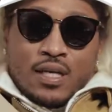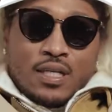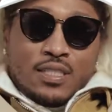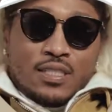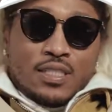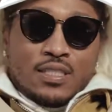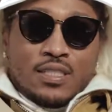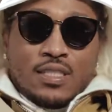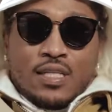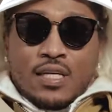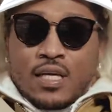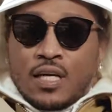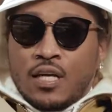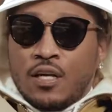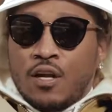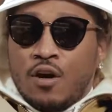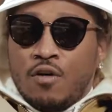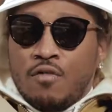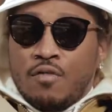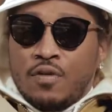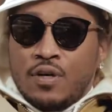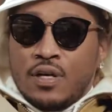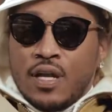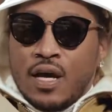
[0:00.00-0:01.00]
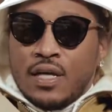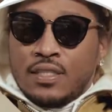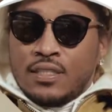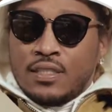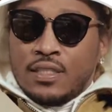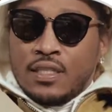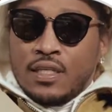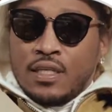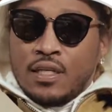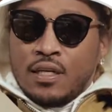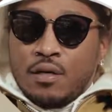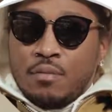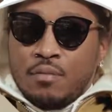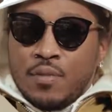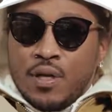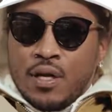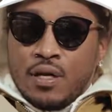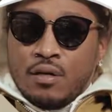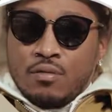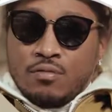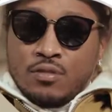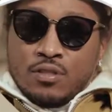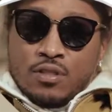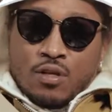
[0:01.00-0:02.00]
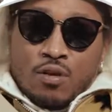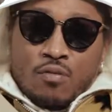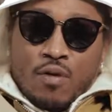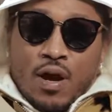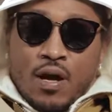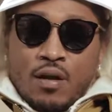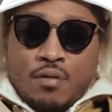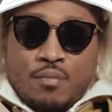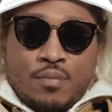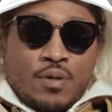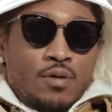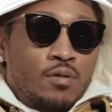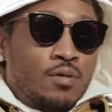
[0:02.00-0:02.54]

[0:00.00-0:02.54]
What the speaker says: Just looking over and not seeing him there to the right of me,